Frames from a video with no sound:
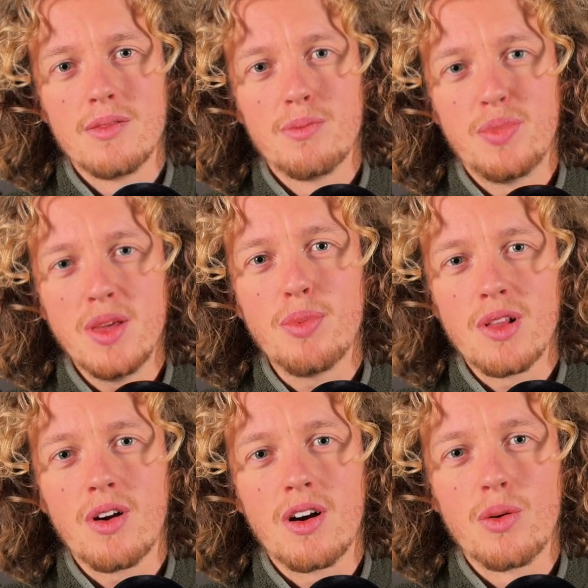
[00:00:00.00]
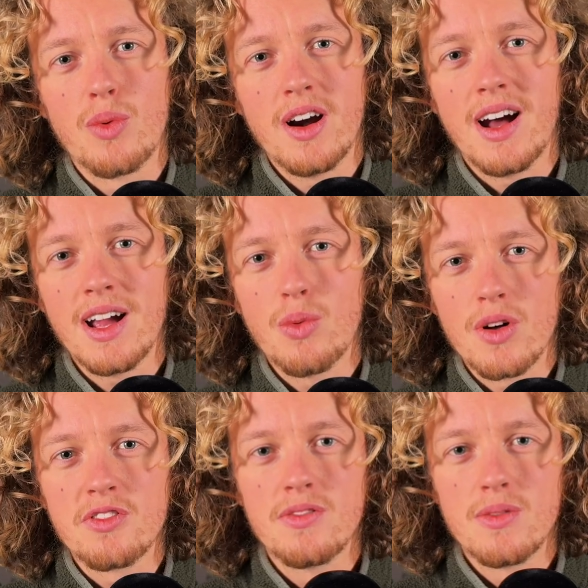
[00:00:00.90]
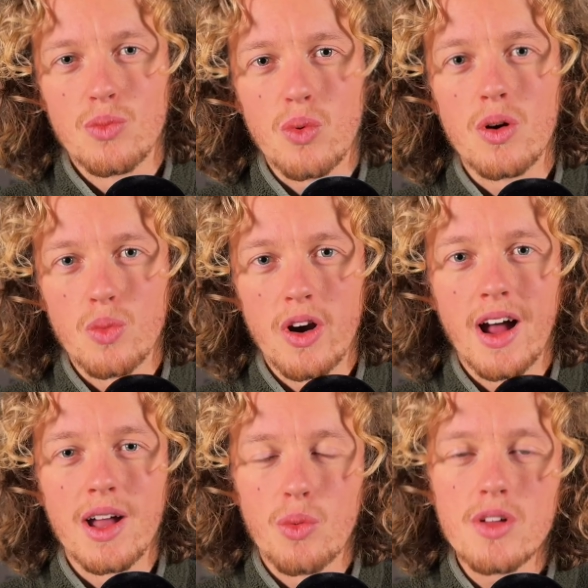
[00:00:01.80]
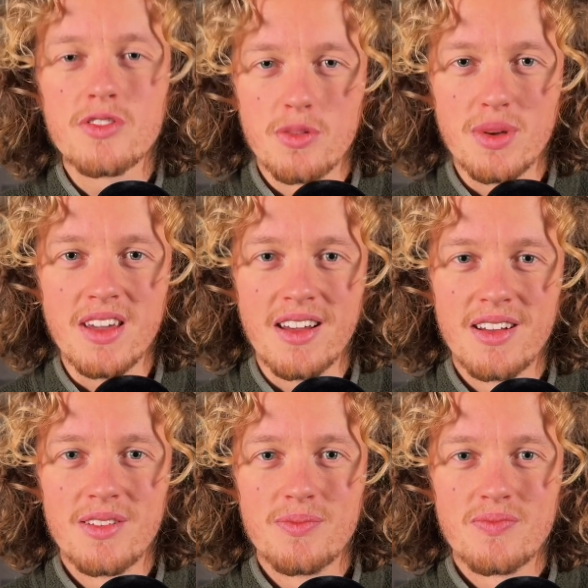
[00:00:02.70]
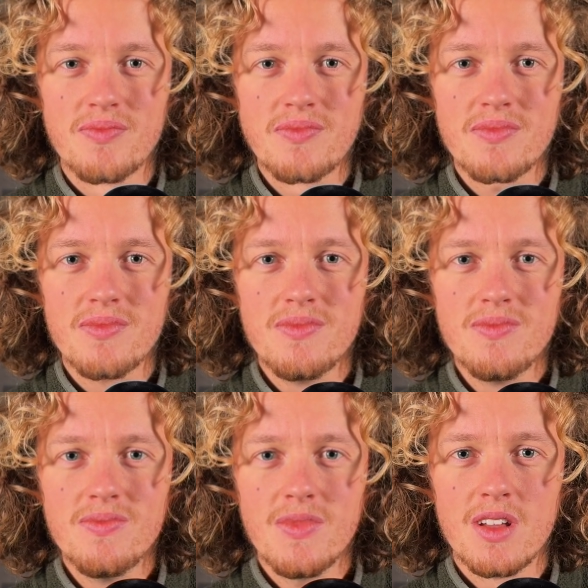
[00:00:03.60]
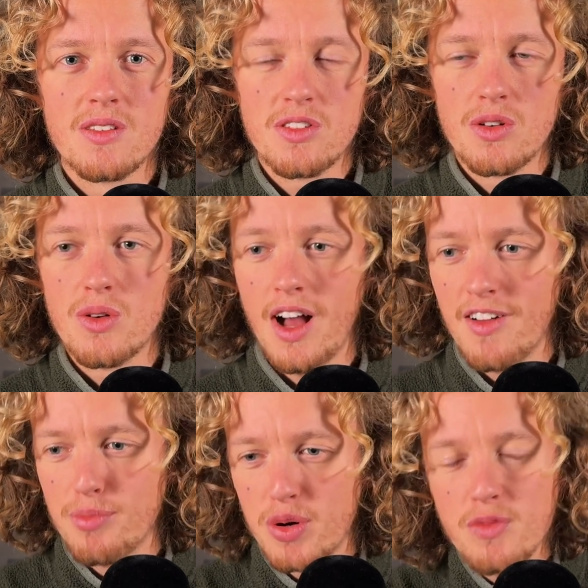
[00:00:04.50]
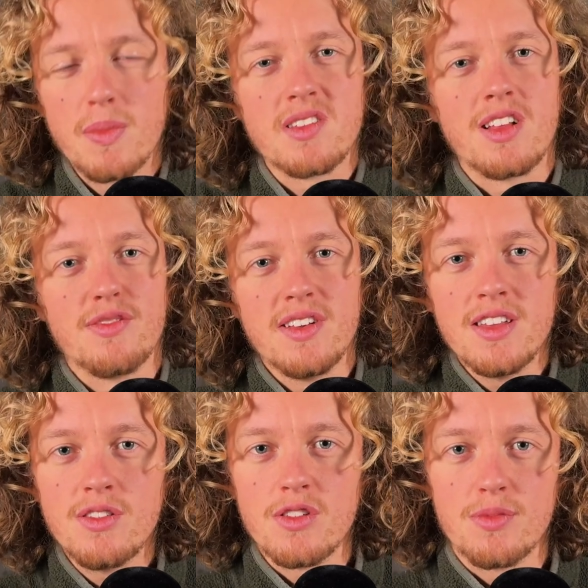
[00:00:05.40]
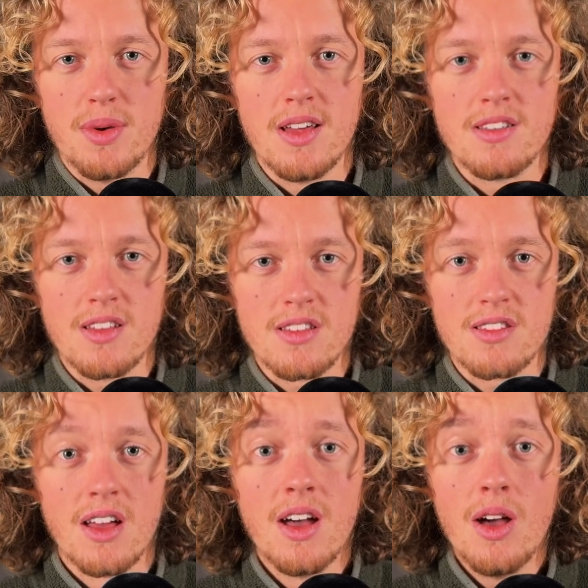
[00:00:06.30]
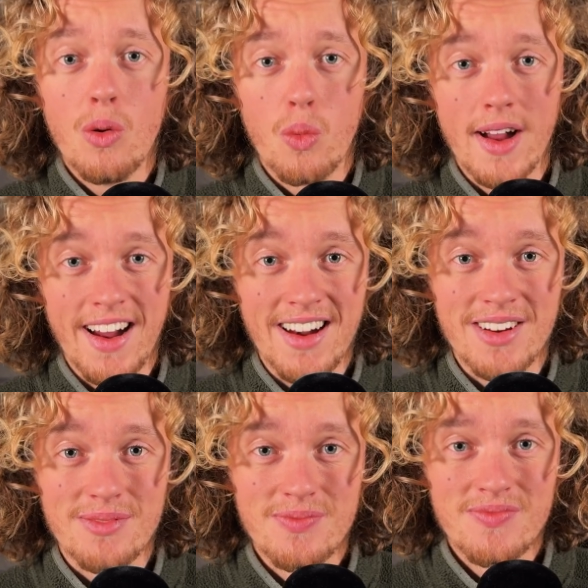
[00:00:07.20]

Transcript: people are where I want to be. So I've put myself into spaces where